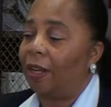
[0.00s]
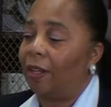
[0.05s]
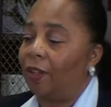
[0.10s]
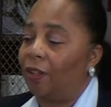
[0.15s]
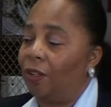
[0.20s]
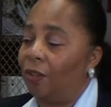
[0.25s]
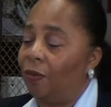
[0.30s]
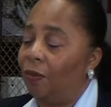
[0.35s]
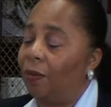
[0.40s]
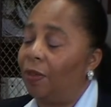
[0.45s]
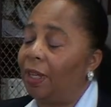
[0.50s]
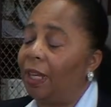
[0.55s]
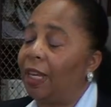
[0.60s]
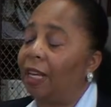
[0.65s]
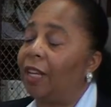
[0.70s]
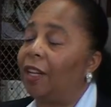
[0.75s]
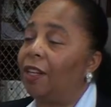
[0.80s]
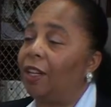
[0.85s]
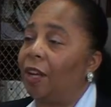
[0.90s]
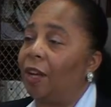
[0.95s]
youth
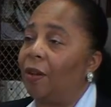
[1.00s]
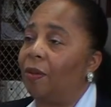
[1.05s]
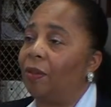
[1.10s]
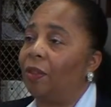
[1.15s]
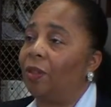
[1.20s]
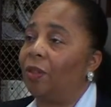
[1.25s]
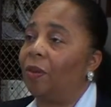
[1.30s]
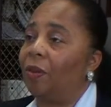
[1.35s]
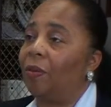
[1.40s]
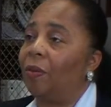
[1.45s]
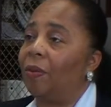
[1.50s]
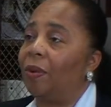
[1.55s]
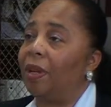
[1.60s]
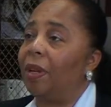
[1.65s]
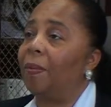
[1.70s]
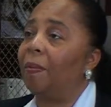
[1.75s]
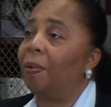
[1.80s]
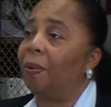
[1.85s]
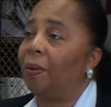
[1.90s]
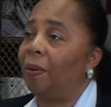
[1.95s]
and adults with
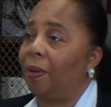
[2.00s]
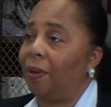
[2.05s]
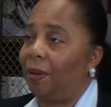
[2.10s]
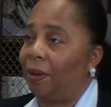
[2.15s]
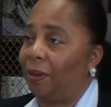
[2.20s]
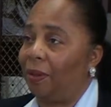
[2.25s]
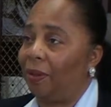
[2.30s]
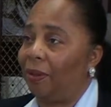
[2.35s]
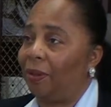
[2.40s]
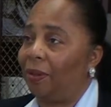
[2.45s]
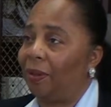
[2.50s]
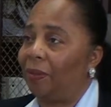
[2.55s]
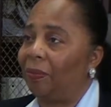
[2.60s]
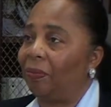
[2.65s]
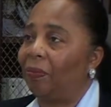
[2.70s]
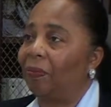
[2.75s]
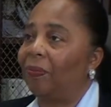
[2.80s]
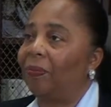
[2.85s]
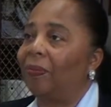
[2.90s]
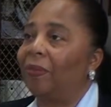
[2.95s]
employers.
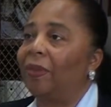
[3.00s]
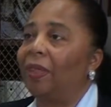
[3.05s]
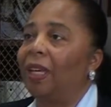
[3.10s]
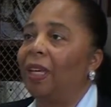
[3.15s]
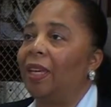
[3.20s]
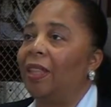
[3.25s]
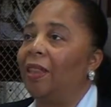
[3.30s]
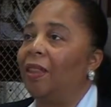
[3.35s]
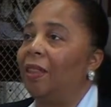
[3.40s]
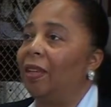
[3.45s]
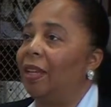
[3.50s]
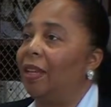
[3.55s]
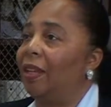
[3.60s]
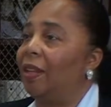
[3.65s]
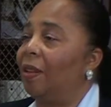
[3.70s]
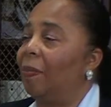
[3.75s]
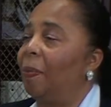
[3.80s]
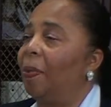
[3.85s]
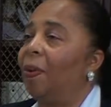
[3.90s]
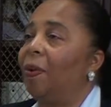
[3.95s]
And
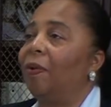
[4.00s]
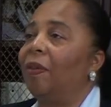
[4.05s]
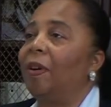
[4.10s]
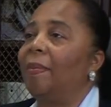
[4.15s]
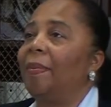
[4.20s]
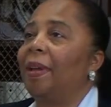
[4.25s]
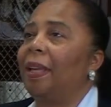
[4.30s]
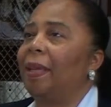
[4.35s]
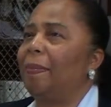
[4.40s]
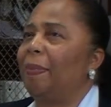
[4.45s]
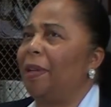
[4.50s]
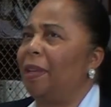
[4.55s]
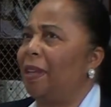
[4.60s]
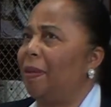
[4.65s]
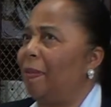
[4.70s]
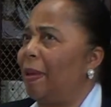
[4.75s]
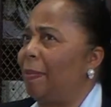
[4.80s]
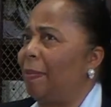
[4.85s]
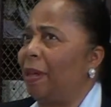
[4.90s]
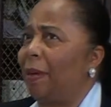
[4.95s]
the program may
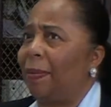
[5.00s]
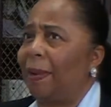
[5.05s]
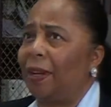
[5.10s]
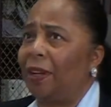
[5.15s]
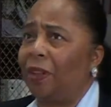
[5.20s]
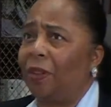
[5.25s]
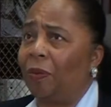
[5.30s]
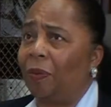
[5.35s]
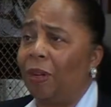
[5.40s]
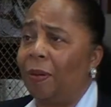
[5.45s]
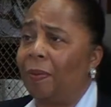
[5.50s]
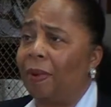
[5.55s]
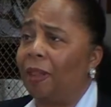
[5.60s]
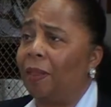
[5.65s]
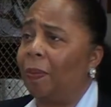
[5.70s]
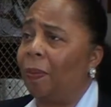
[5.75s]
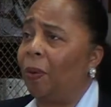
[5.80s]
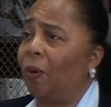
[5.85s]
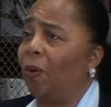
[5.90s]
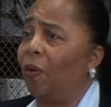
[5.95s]
be about a
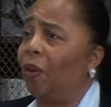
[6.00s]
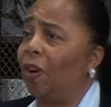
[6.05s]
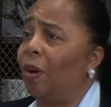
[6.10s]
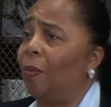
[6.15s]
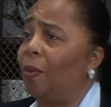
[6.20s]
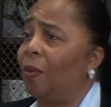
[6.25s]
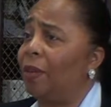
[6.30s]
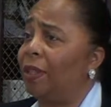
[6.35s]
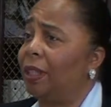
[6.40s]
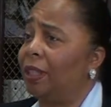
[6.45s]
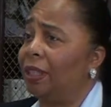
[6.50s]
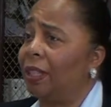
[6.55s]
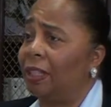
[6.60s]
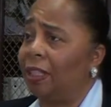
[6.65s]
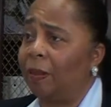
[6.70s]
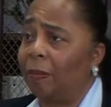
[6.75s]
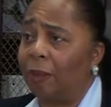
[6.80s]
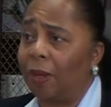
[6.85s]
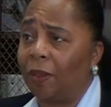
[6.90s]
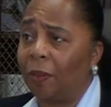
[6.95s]
3-month program or a
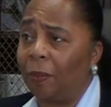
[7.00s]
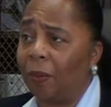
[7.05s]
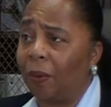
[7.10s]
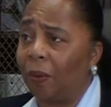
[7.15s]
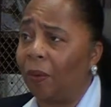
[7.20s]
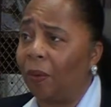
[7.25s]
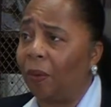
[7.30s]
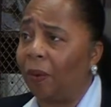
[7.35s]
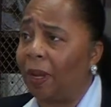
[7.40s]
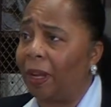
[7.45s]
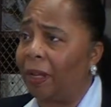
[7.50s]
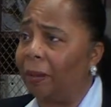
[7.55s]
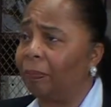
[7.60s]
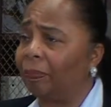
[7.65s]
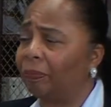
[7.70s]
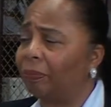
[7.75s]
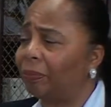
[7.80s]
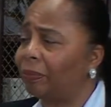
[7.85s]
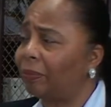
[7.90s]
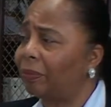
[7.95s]
6-month
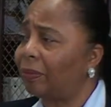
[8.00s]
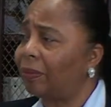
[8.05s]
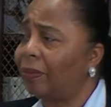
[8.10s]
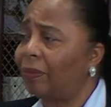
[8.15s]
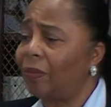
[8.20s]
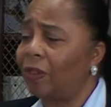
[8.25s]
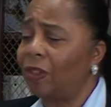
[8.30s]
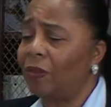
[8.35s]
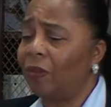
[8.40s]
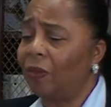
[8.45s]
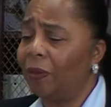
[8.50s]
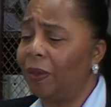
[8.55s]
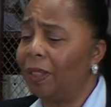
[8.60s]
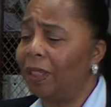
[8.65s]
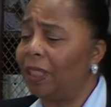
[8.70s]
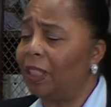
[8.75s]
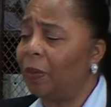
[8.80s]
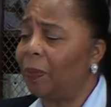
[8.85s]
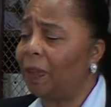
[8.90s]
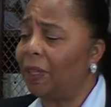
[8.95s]
program. For
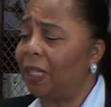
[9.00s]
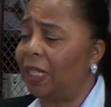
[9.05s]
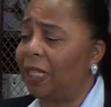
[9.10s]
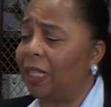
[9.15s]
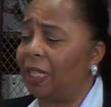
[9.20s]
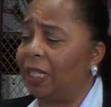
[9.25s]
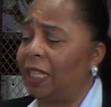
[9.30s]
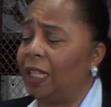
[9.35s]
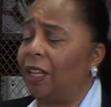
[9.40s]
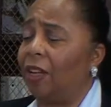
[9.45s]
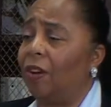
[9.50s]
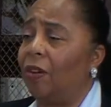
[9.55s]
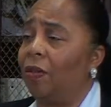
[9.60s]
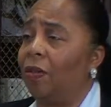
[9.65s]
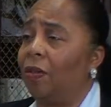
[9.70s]
instance, we did the